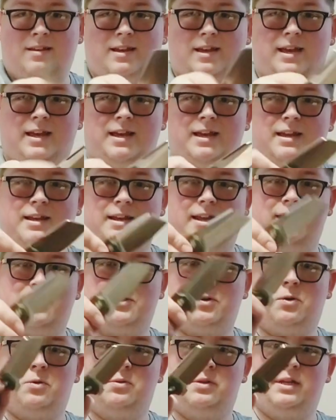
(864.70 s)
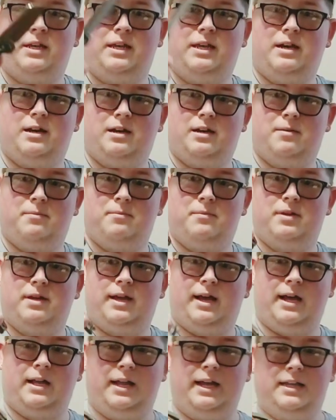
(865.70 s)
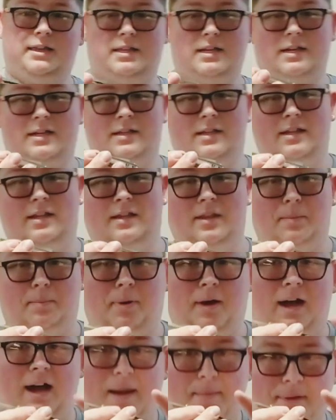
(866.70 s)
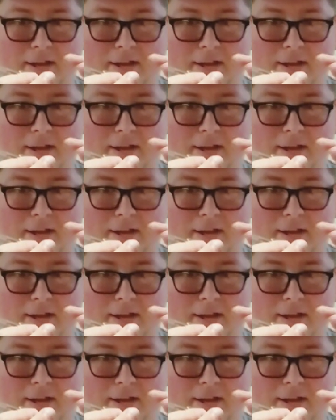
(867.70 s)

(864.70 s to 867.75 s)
And it's only, I like I've